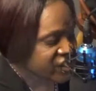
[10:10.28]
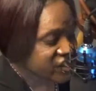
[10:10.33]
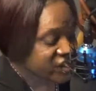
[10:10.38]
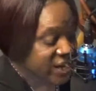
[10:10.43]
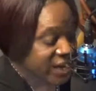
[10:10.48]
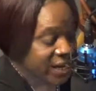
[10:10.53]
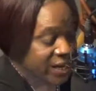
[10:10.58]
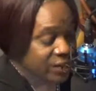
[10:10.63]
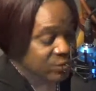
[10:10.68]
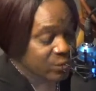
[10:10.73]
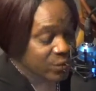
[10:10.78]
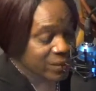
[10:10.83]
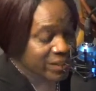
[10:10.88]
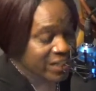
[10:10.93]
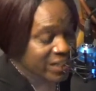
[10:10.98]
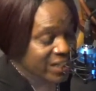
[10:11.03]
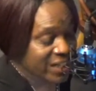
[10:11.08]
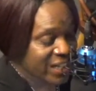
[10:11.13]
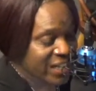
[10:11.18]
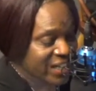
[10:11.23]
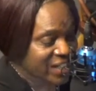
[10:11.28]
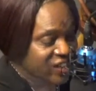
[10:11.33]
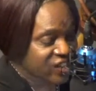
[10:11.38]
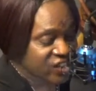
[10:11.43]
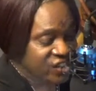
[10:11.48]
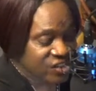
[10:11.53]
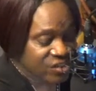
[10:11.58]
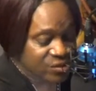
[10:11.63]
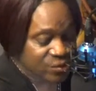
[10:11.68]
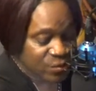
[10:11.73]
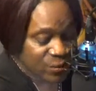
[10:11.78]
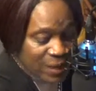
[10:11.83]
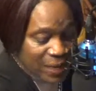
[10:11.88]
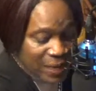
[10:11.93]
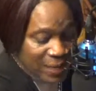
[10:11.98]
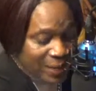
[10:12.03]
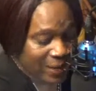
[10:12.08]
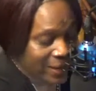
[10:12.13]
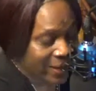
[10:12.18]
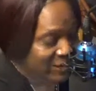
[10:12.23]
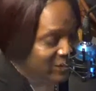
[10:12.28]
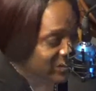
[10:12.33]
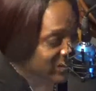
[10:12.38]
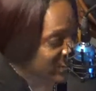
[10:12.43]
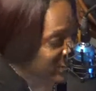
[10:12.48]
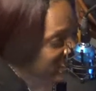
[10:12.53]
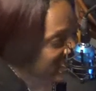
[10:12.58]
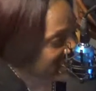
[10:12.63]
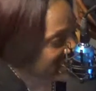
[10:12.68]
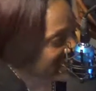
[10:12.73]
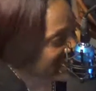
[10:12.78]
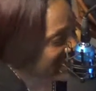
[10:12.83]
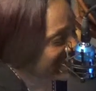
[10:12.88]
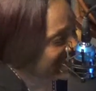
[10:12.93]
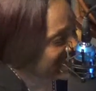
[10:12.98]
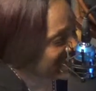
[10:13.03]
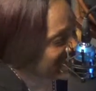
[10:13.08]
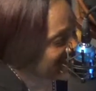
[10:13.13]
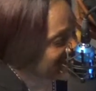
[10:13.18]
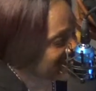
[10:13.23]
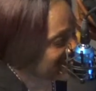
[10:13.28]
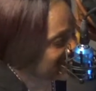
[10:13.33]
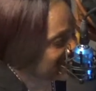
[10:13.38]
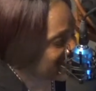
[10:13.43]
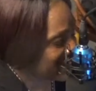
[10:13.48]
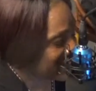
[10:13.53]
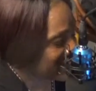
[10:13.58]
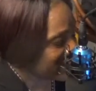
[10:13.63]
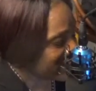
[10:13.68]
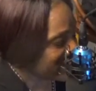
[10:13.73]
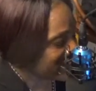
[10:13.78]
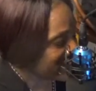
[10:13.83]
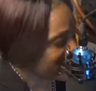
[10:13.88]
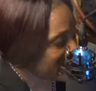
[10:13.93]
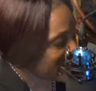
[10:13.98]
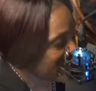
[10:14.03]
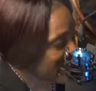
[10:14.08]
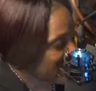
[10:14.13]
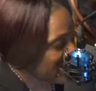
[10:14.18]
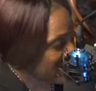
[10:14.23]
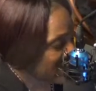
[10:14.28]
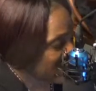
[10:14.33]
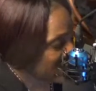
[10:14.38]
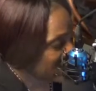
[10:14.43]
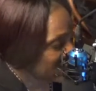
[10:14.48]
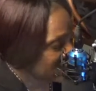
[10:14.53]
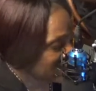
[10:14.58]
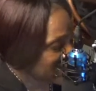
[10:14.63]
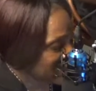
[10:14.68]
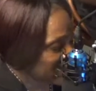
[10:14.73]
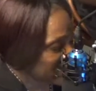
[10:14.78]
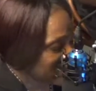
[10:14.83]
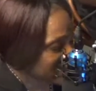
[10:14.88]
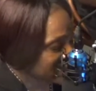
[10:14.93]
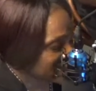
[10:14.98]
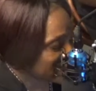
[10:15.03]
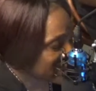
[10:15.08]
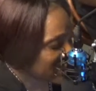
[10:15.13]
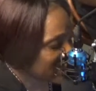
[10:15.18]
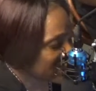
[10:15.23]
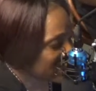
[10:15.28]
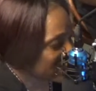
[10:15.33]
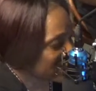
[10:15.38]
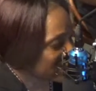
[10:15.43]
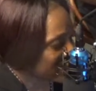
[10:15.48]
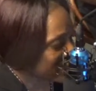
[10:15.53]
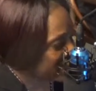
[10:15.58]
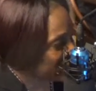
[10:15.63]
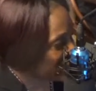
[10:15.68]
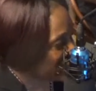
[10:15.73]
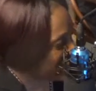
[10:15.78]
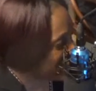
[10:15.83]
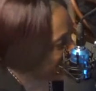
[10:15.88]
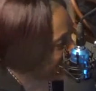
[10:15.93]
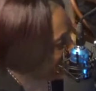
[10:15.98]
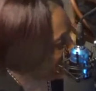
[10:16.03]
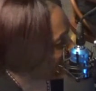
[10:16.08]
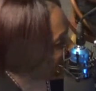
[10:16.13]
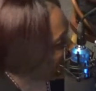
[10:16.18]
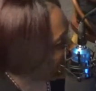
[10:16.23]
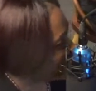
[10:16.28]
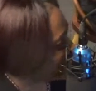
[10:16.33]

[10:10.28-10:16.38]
Shine, with the election? I haven't heard. I don't keep up with it. What's who and what